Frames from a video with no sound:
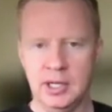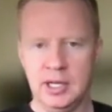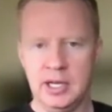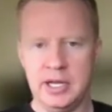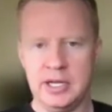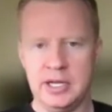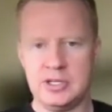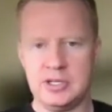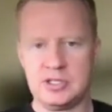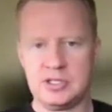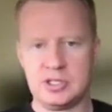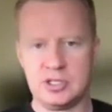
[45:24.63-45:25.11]

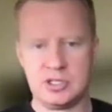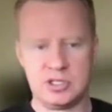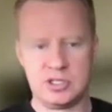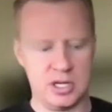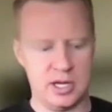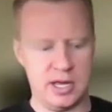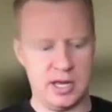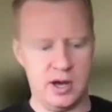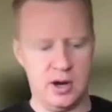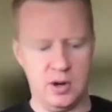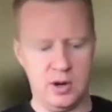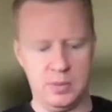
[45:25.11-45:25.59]
It's to
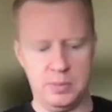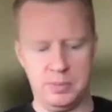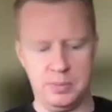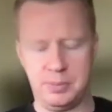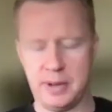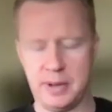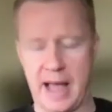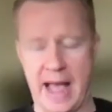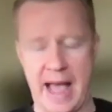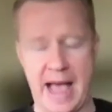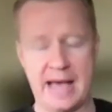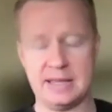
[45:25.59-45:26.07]

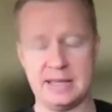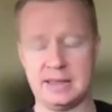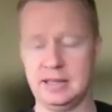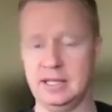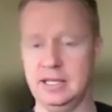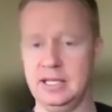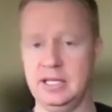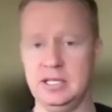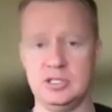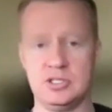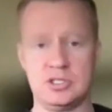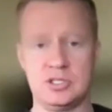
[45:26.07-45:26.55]
help
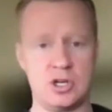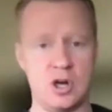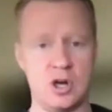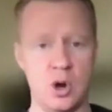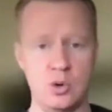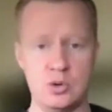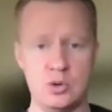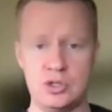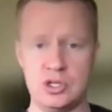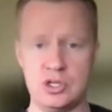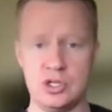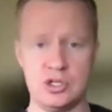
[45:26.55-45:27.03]
athletes,
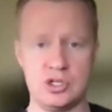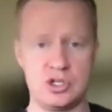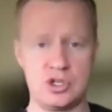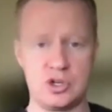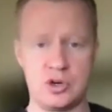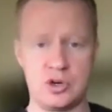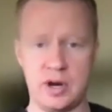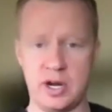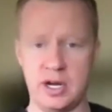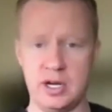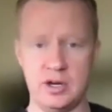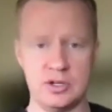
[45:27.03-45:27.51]
coaches,
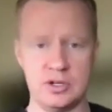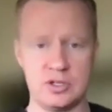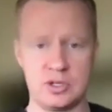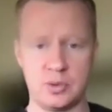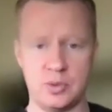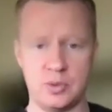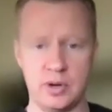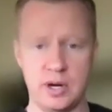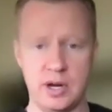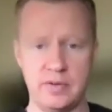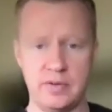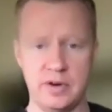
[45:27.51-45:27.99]
trainers, or
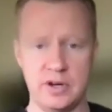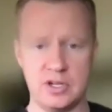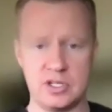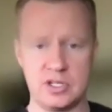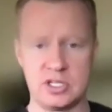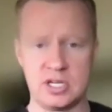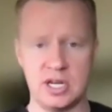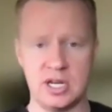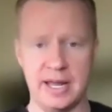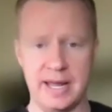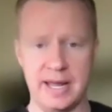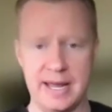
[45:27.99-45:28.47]
whatever. It's
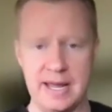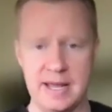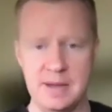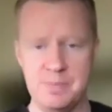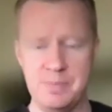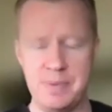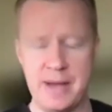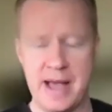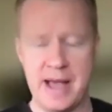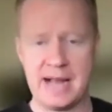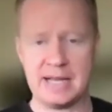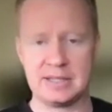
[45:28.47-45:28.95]
to
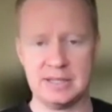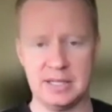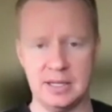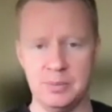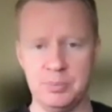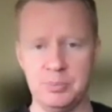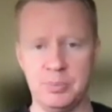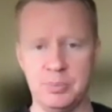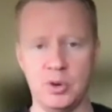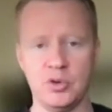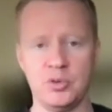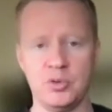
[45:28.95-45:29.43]
impact
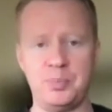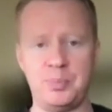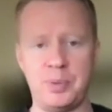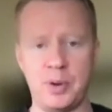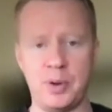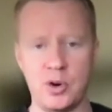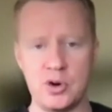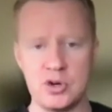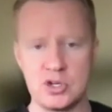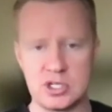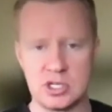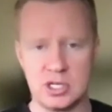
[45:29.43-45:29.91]
them both
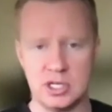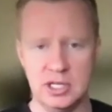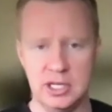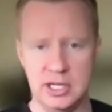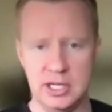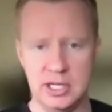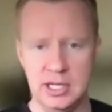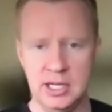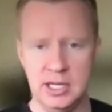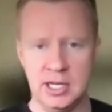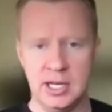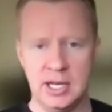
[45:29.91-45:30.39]

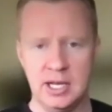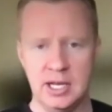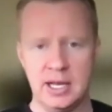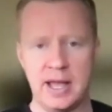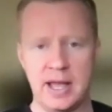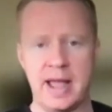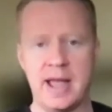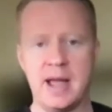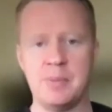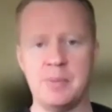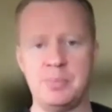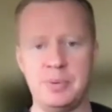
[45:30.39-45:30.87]
personally
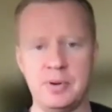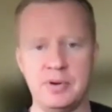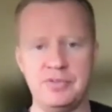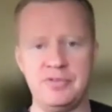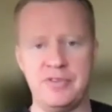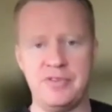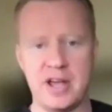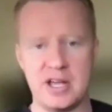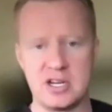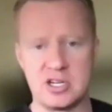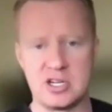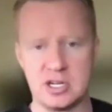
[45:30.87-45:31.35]
and
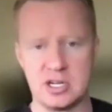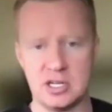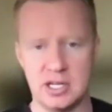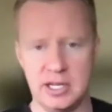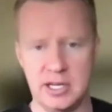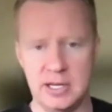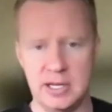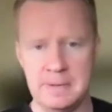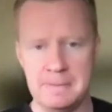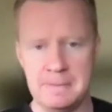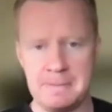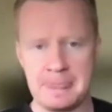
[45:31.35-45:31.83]

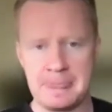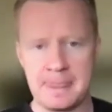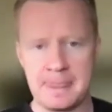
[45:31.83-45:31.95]
professionally,